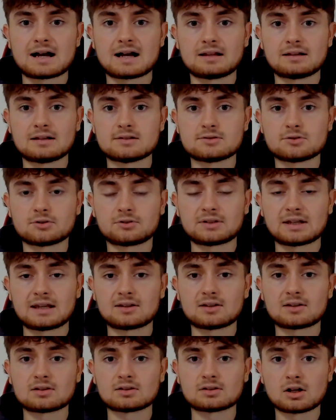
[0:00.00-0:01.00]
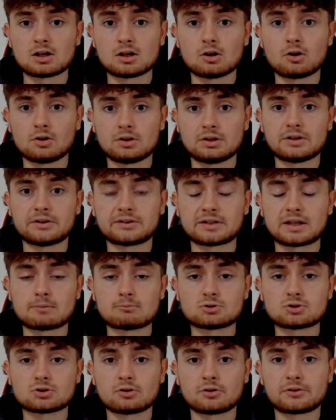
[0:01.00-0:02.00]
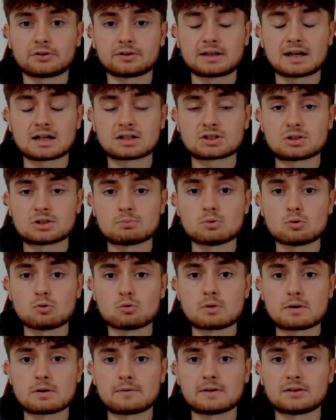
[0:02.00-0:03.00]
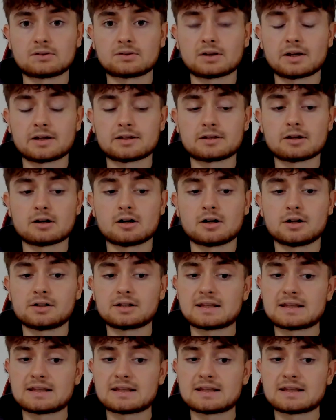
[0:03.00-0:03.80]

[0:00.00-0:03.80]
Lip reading: and is just taking a lot of the same shots and catching them all with his tight guard,